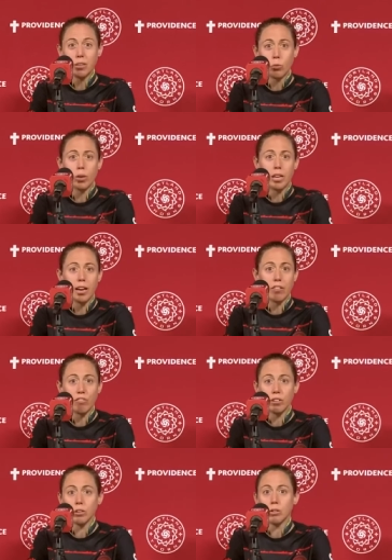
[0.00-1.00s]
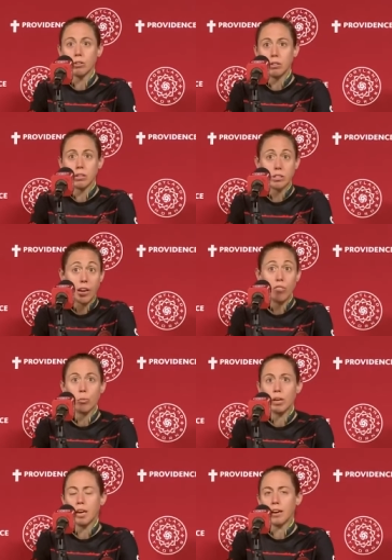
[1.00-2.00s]
We can feel safe.
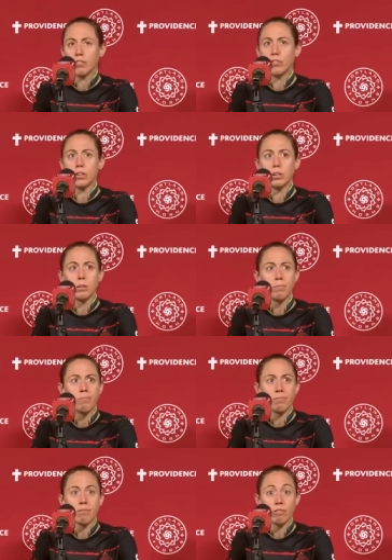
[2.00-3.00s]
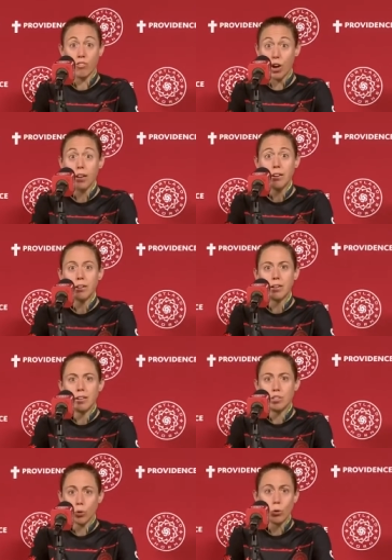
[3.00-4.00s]
We can feel fun,
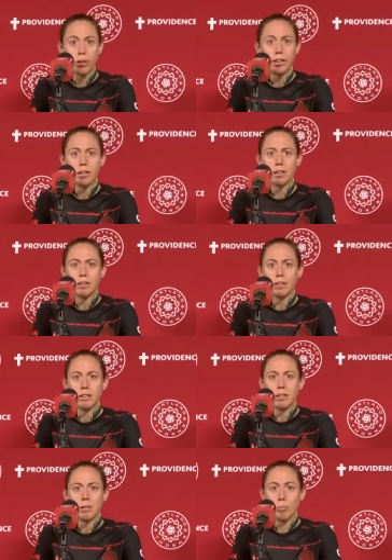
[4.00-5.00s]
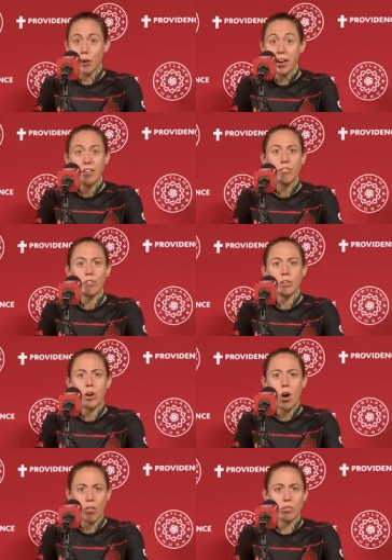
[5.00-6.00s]
joy, brave,
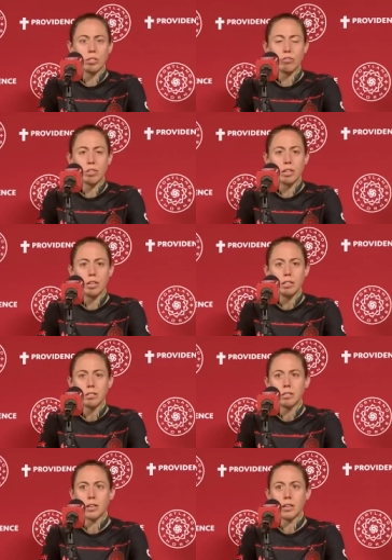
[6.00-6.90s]
all of those different things.